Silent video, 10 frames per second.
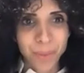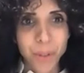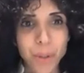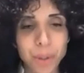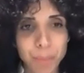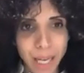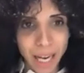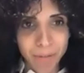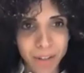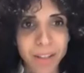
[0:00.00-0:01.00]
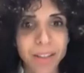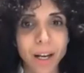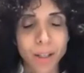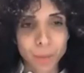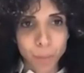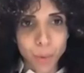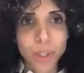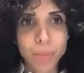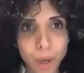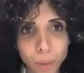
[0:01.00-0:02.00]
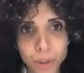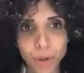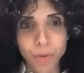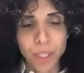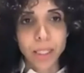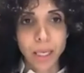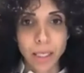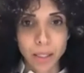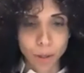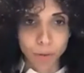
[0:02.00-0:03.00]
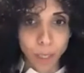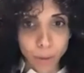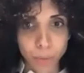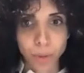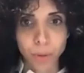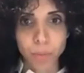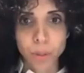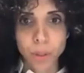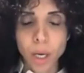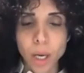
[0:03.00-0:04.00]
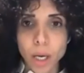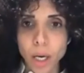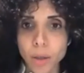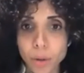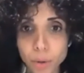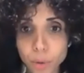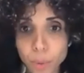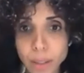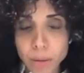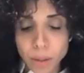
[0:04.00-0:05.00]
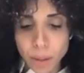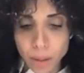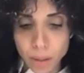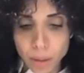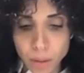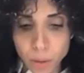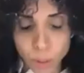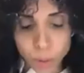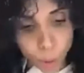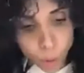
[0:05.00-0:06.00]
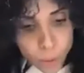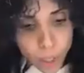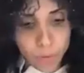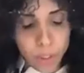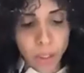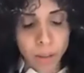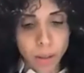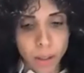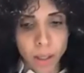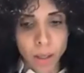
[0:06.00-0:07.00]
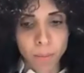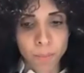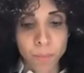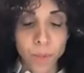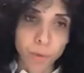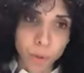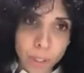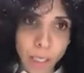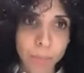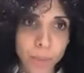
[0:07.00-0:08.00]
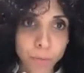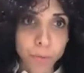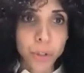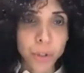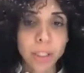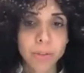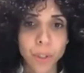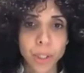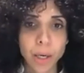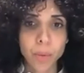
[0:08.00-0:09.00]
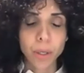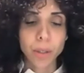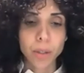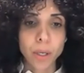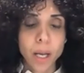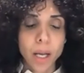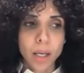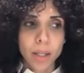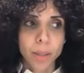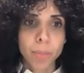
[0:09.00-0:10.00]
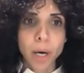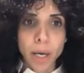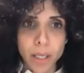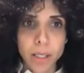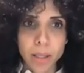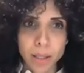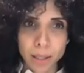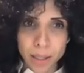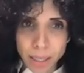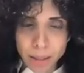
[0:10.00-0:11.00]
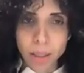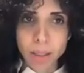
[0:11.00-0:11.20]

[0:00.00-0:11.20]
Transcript: You would be having the utmost power of these kinds of algorithms. Another threat is what we also have seen several times, unfortunately for now, is the bias in the data